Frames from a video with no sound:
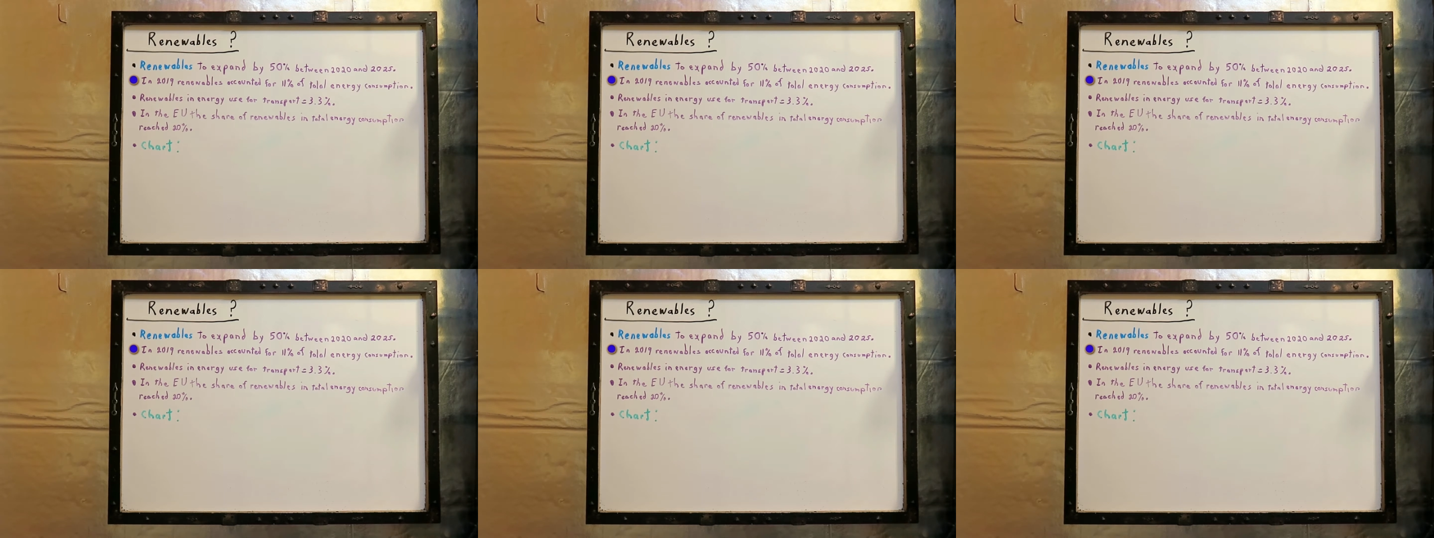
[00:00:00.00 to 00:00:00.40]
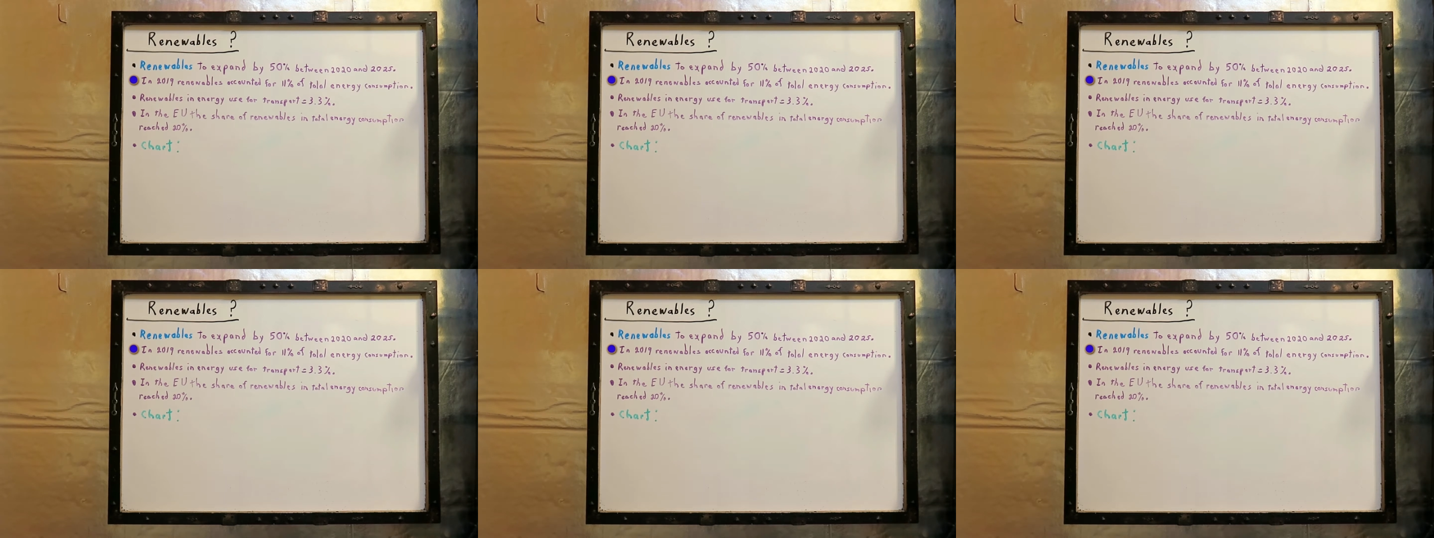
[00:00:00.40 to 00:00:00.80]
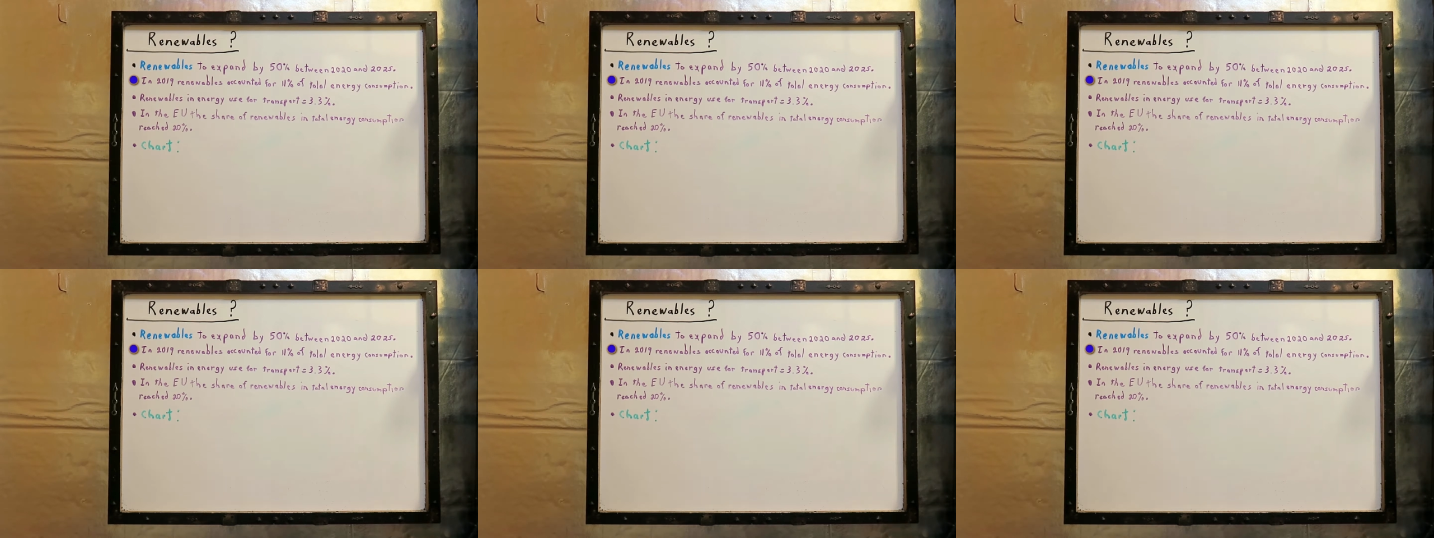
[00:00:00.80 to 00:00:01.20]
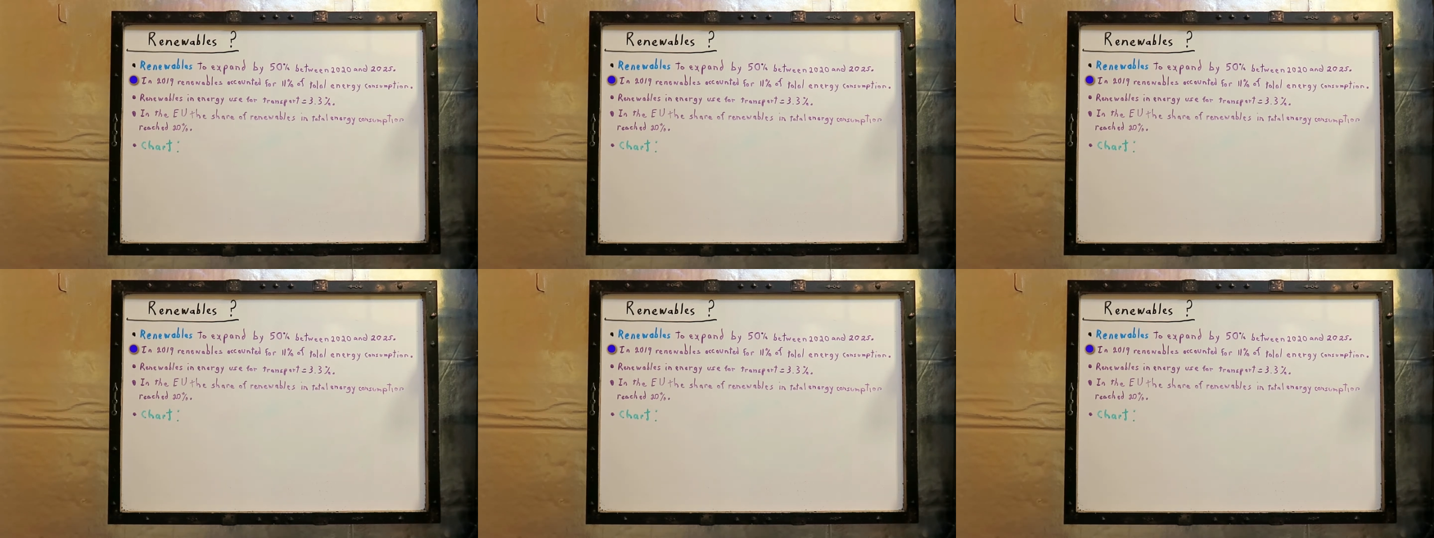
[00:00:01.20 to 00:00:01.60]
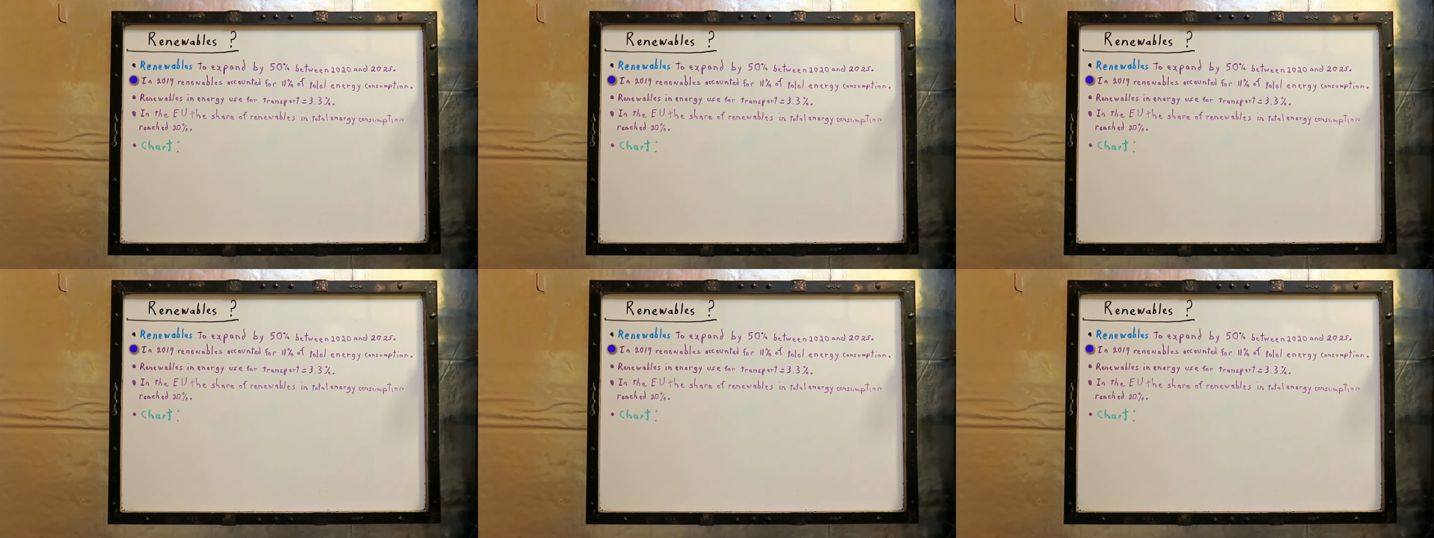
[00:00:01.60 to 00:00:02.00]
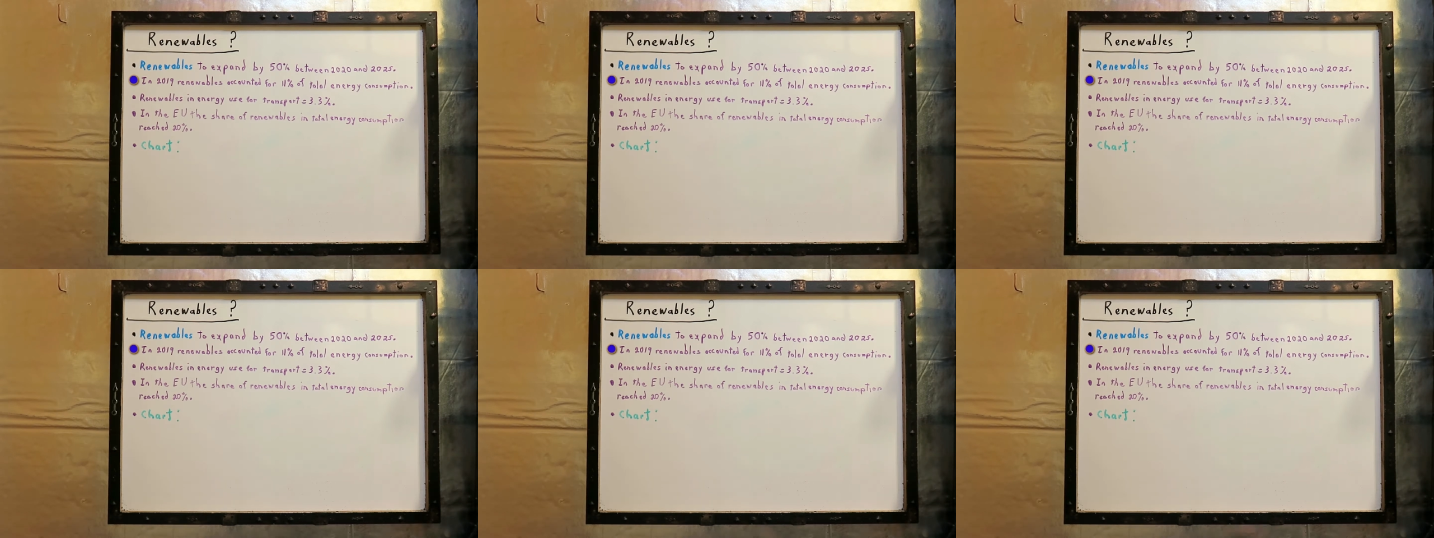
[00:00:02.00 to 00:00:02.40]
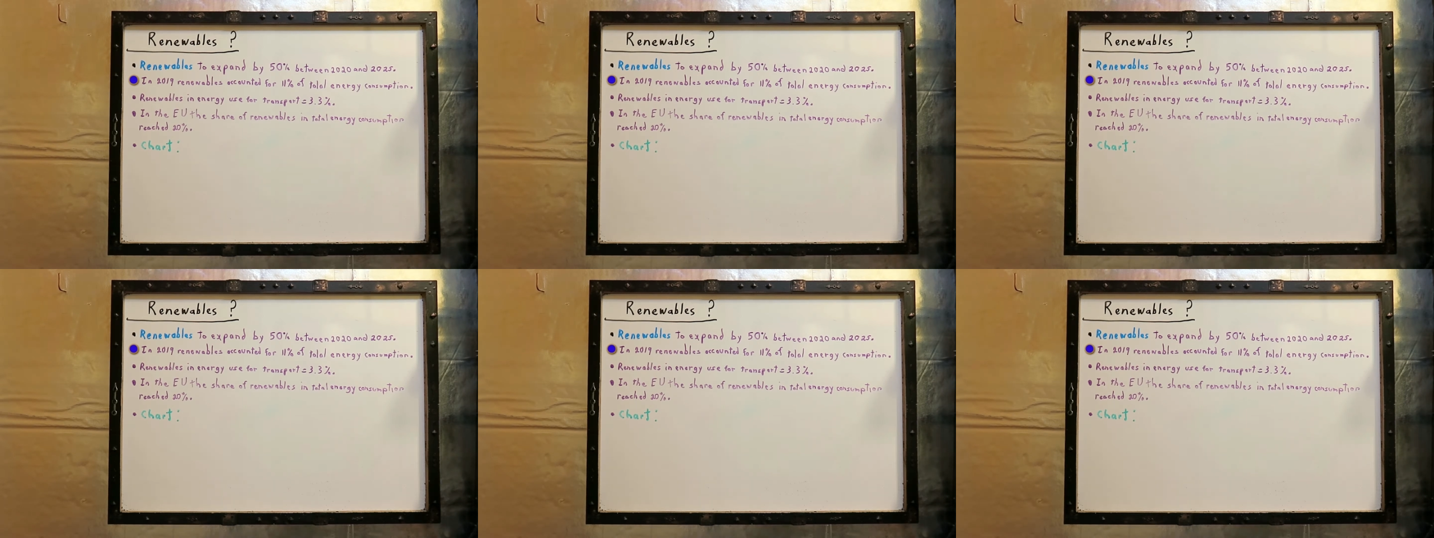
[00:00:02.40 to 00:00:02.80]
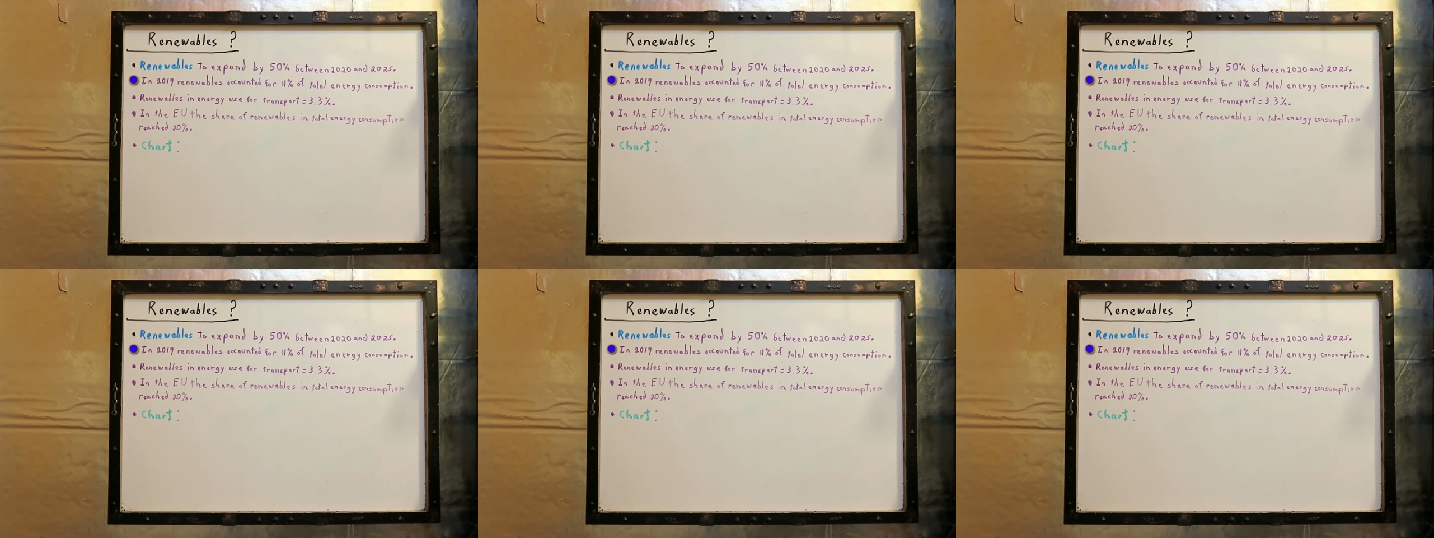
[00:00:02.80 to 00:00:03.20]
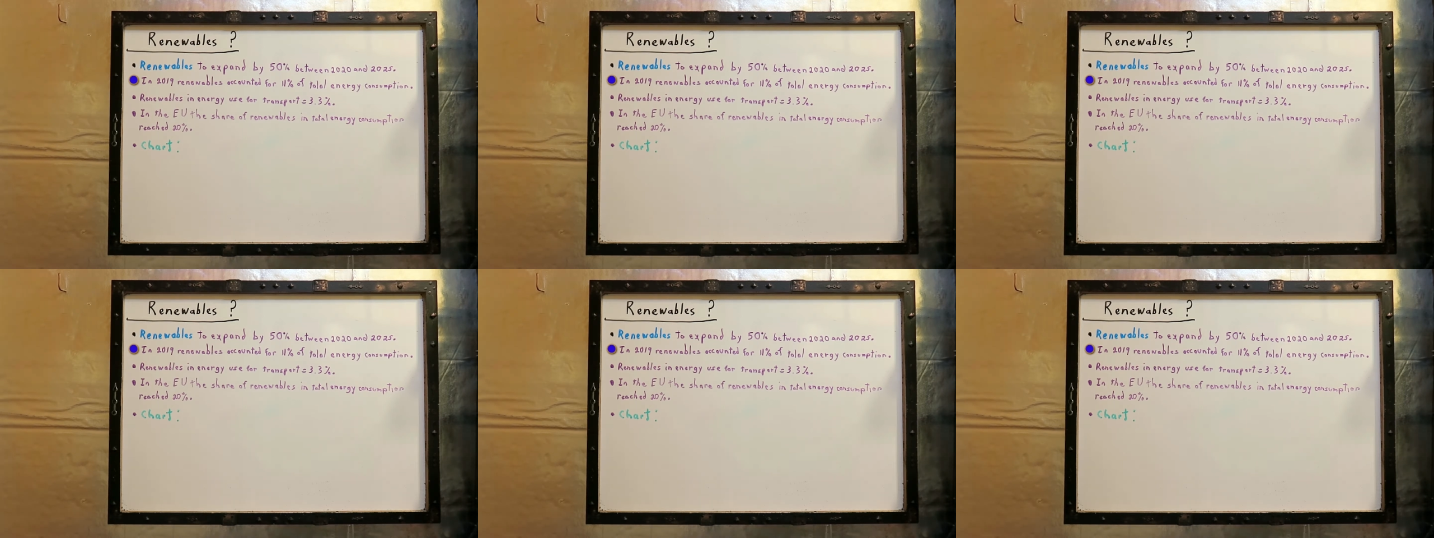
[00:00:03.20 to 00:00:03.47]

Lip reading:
Nobody's mouth can be seen.